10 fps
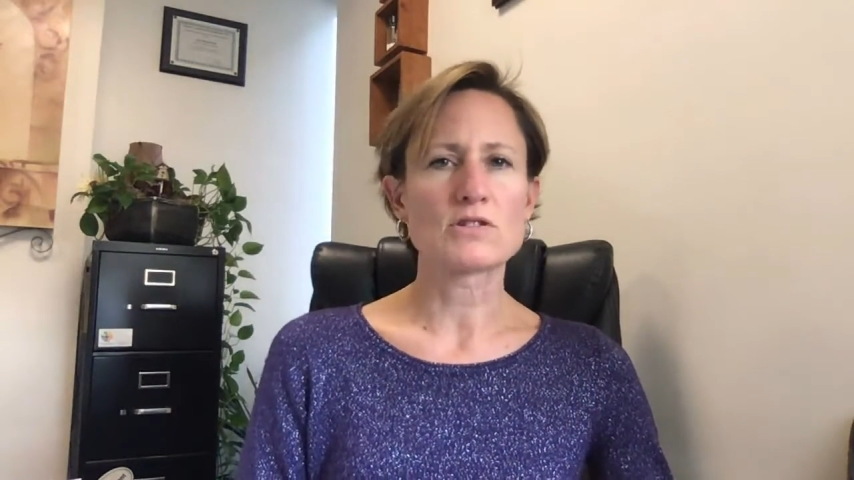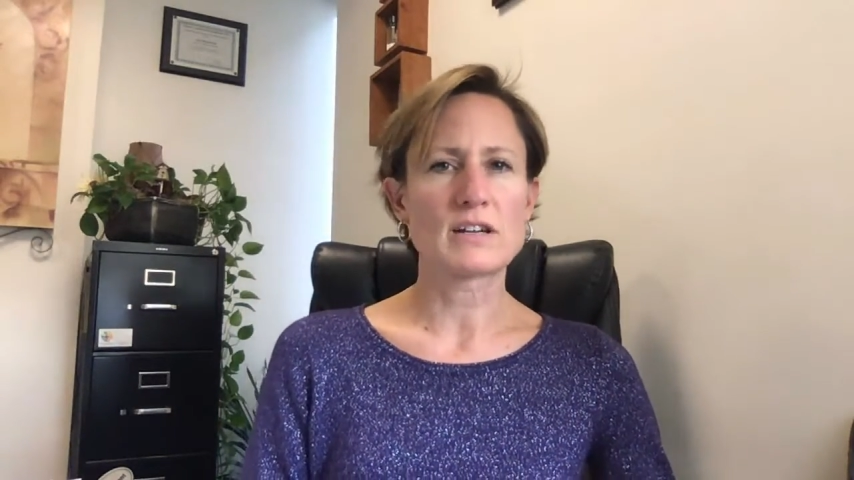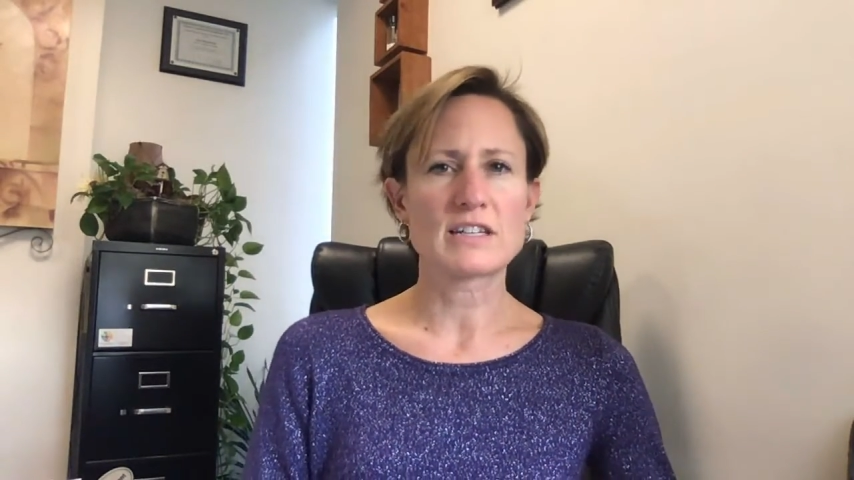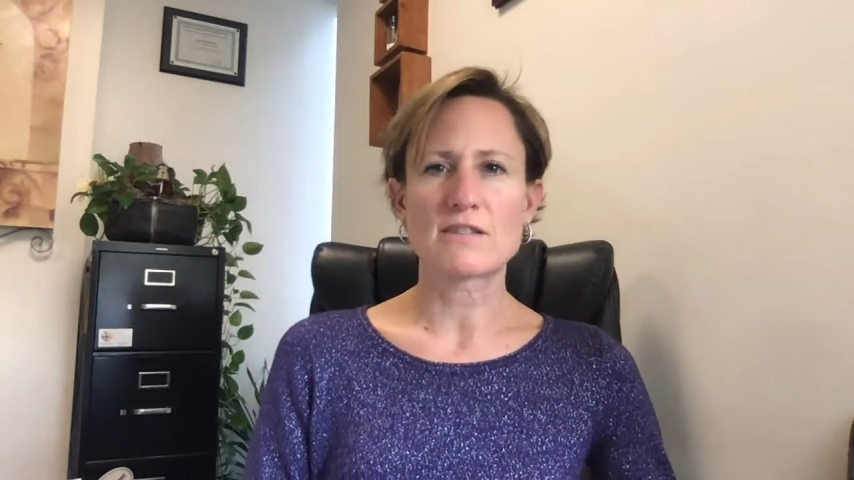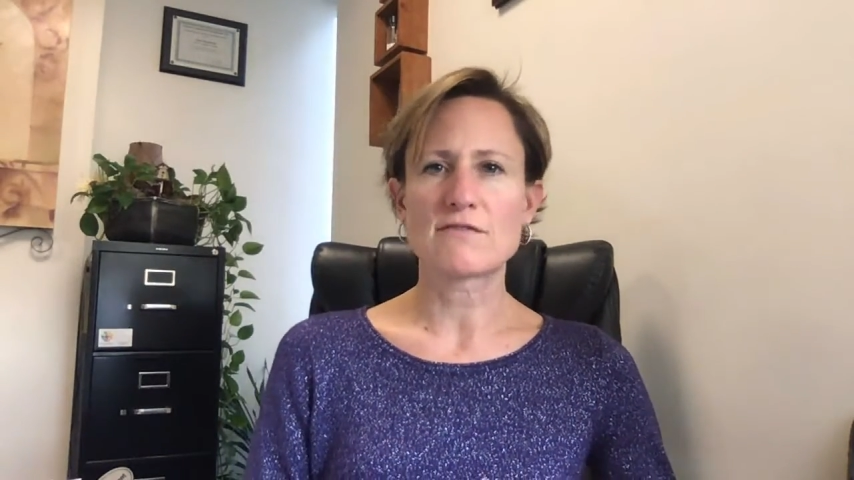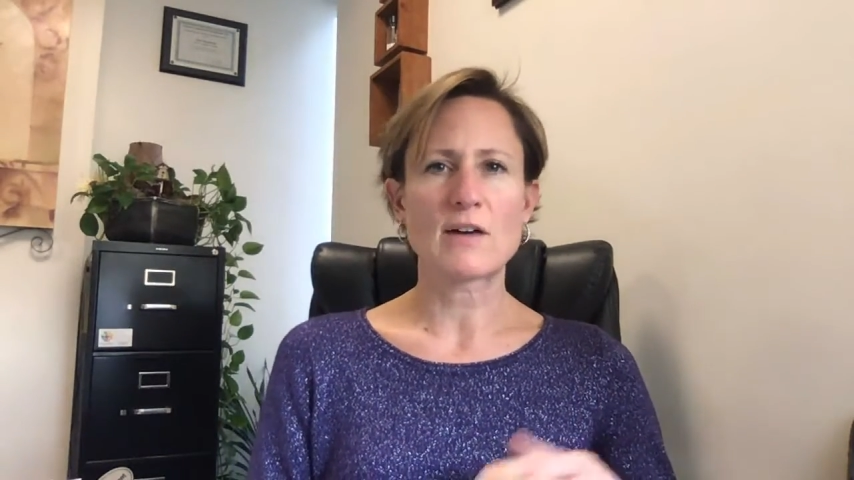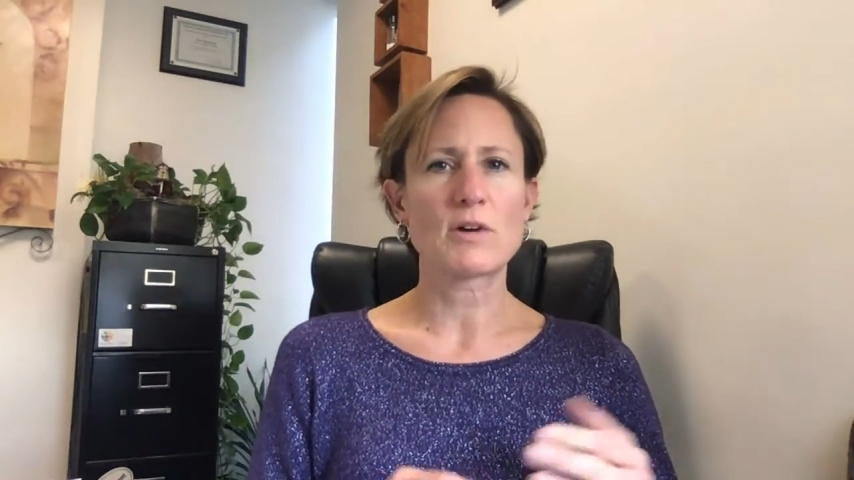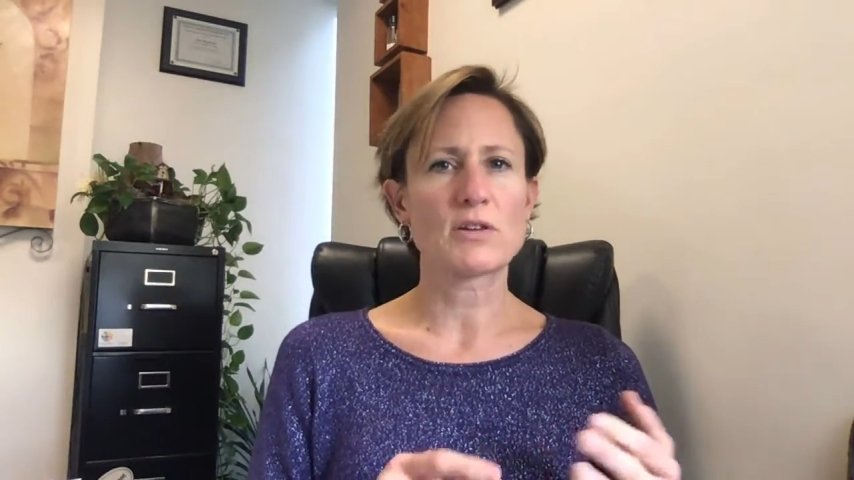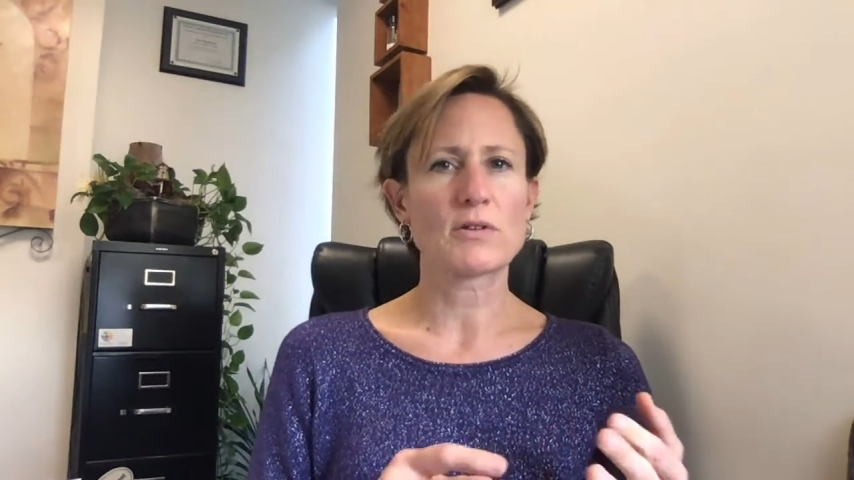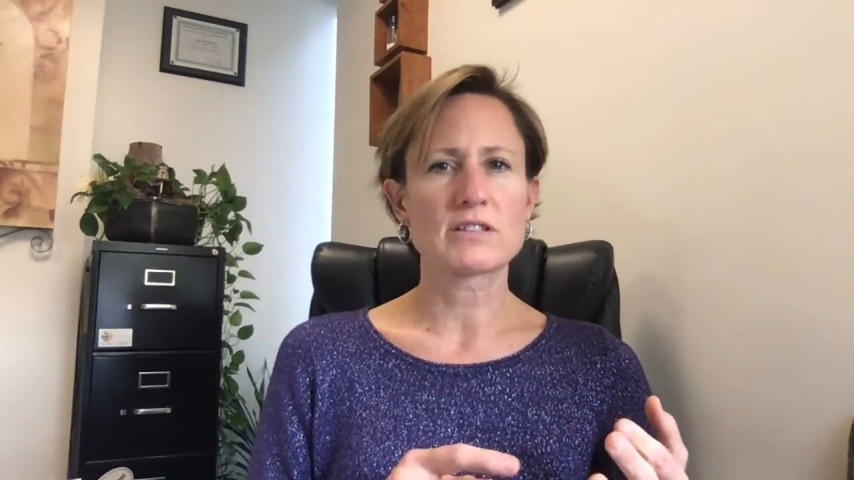to identify
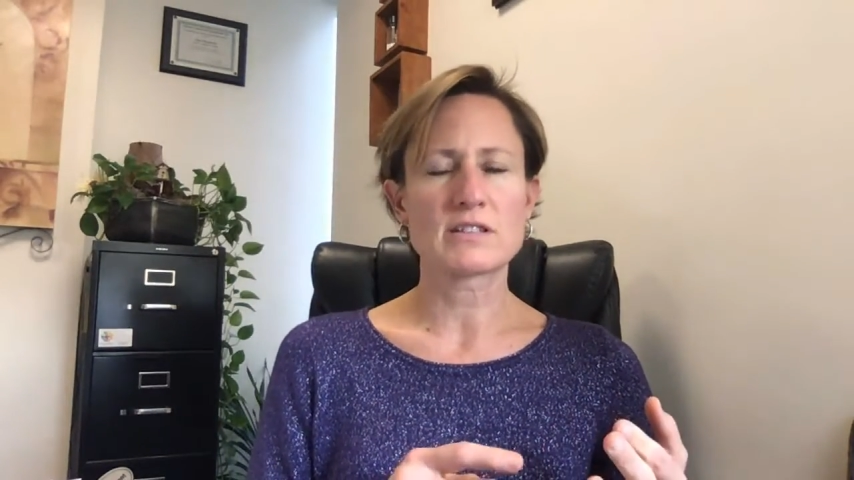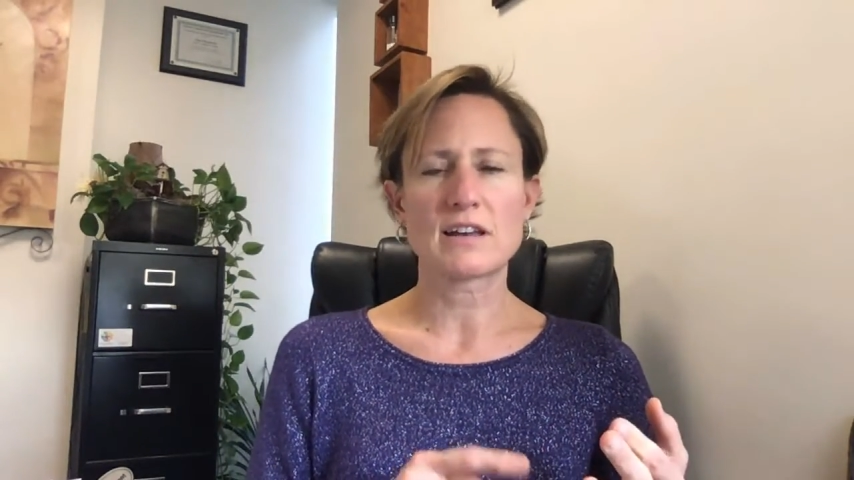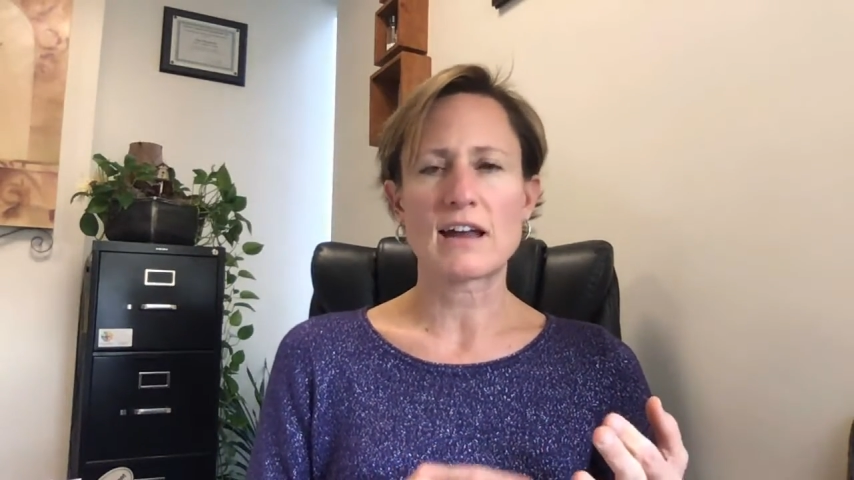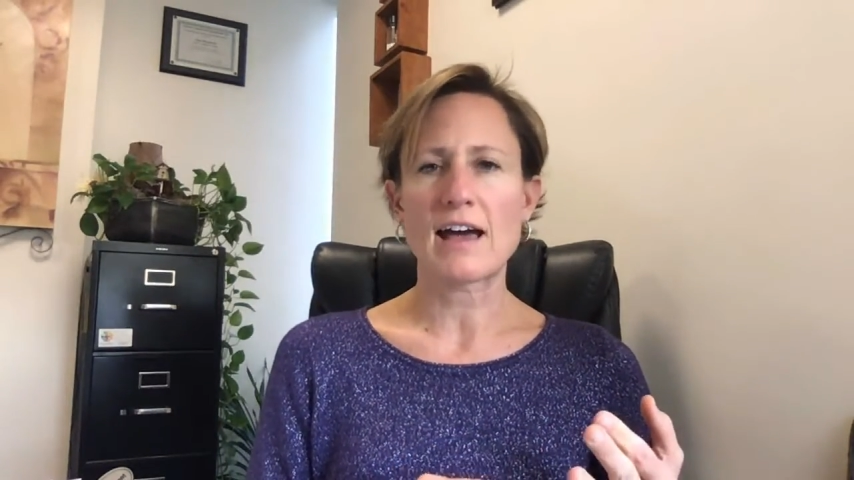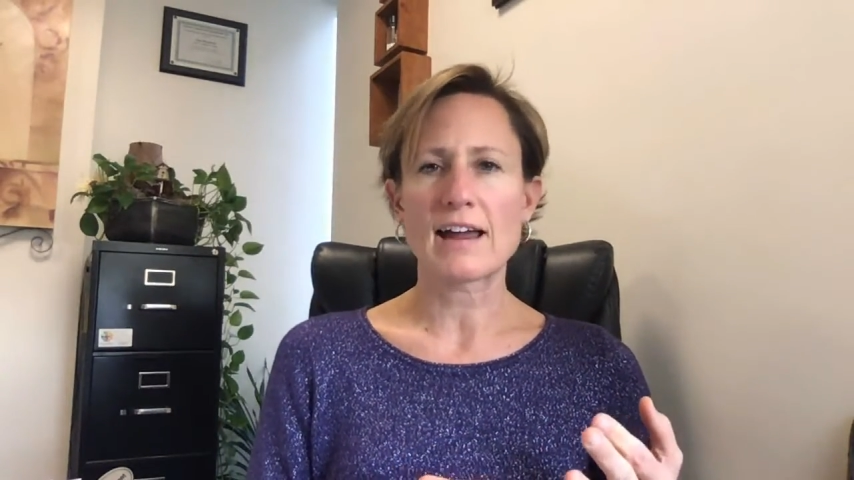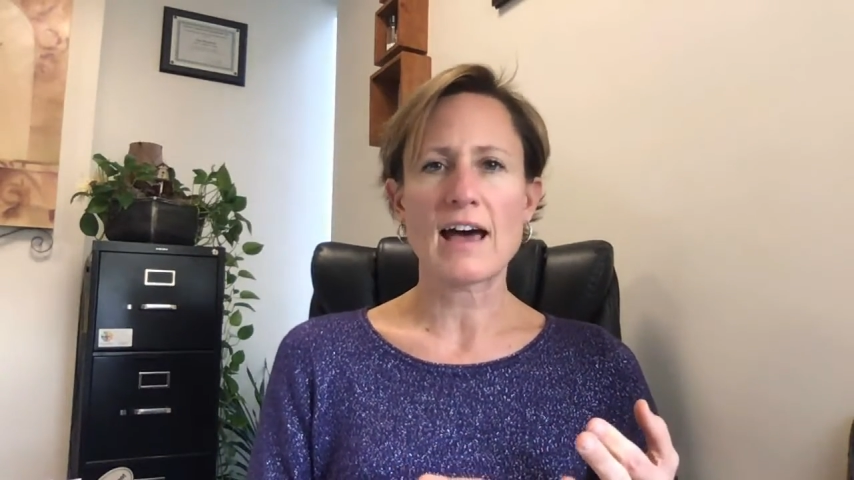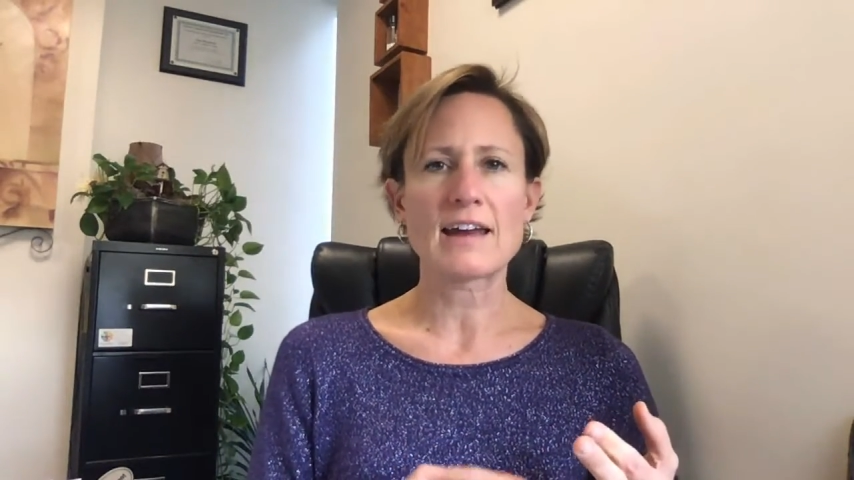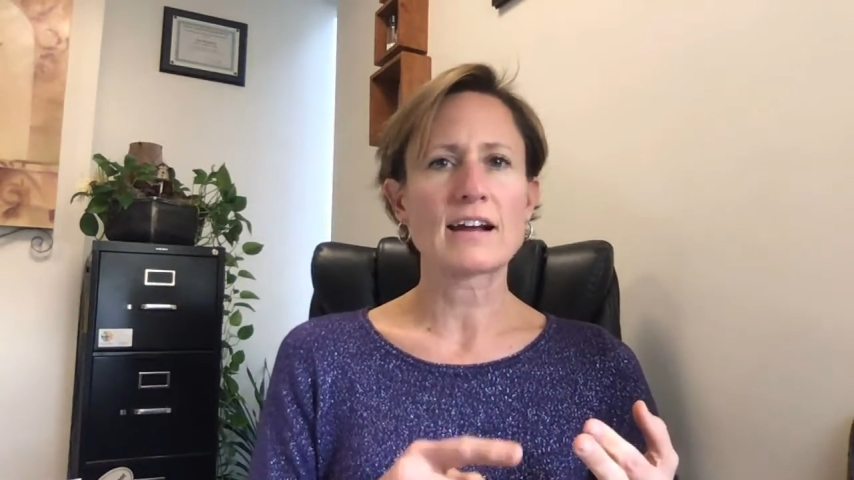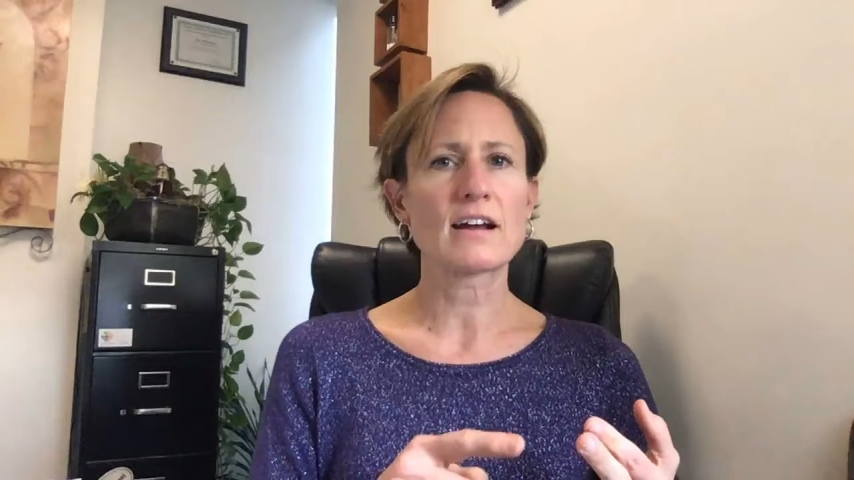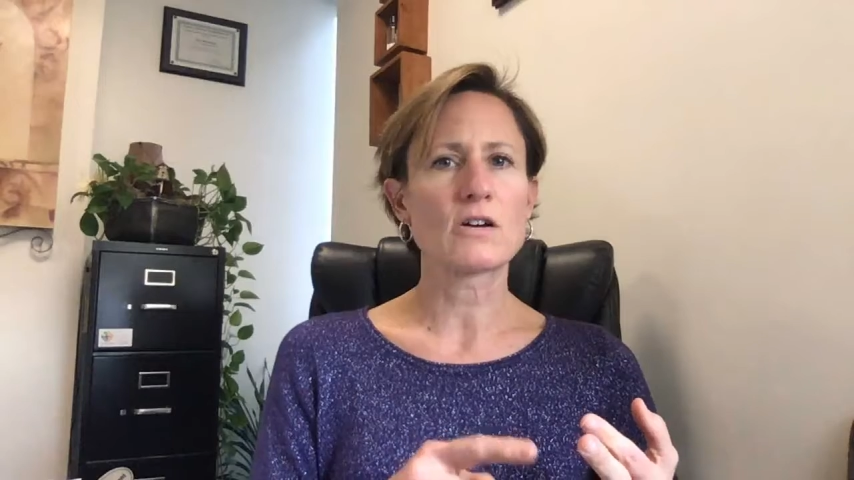whether it's an ionic,